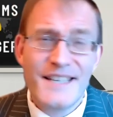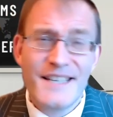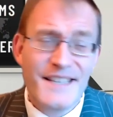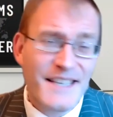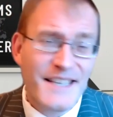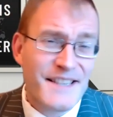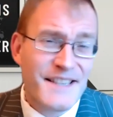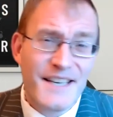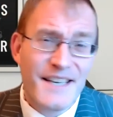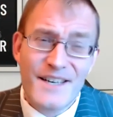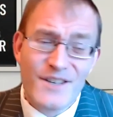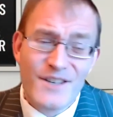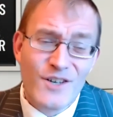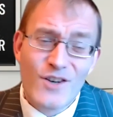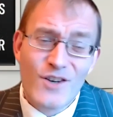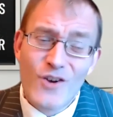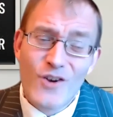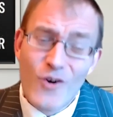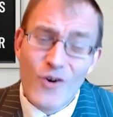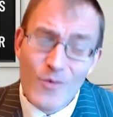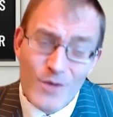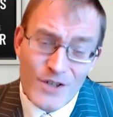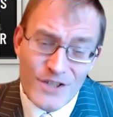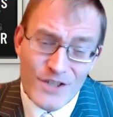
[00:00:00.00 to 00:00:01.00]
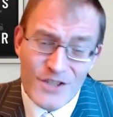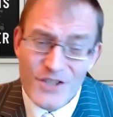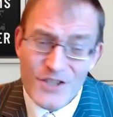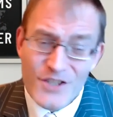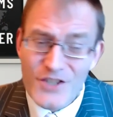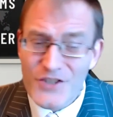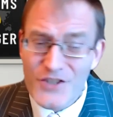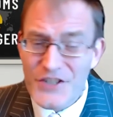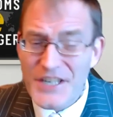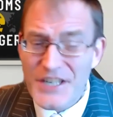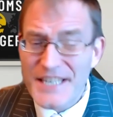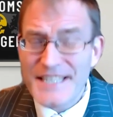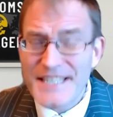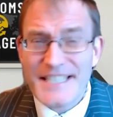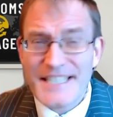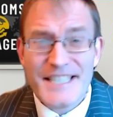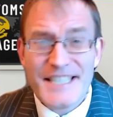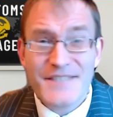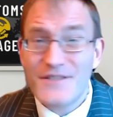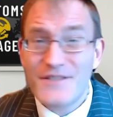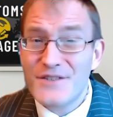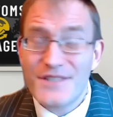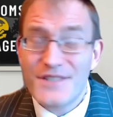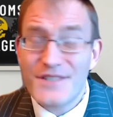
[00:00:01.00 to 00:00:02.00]
that they are global construct, to
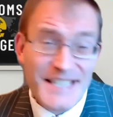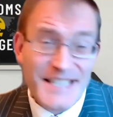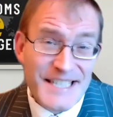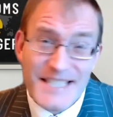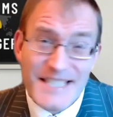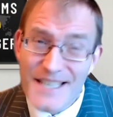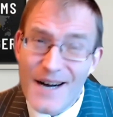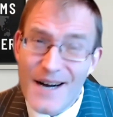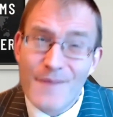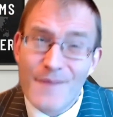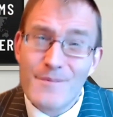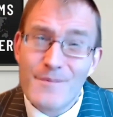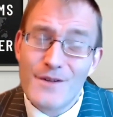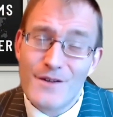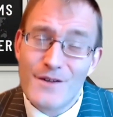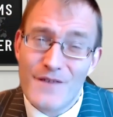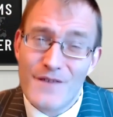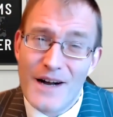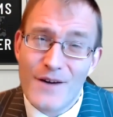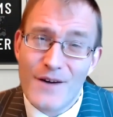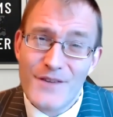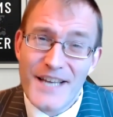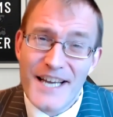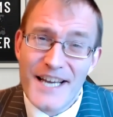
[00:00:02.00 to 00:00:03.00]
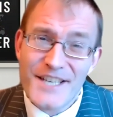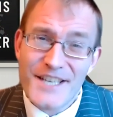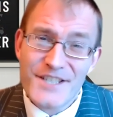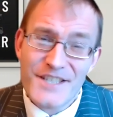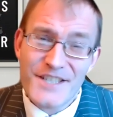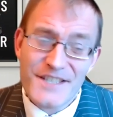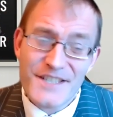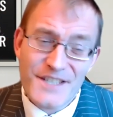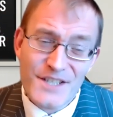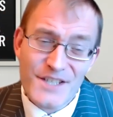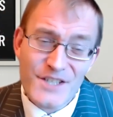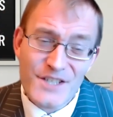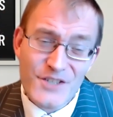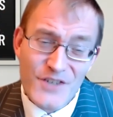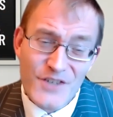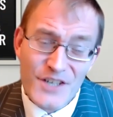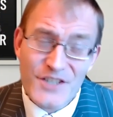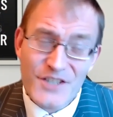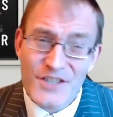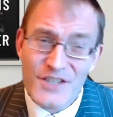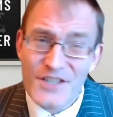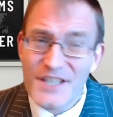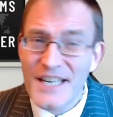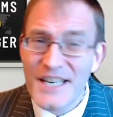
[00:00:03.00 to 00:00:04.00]
give you an example of how the HS is
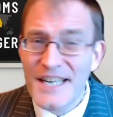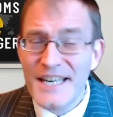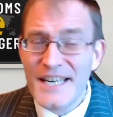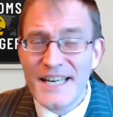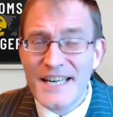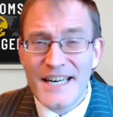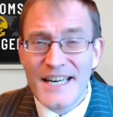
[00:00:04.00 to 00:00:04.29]
structured,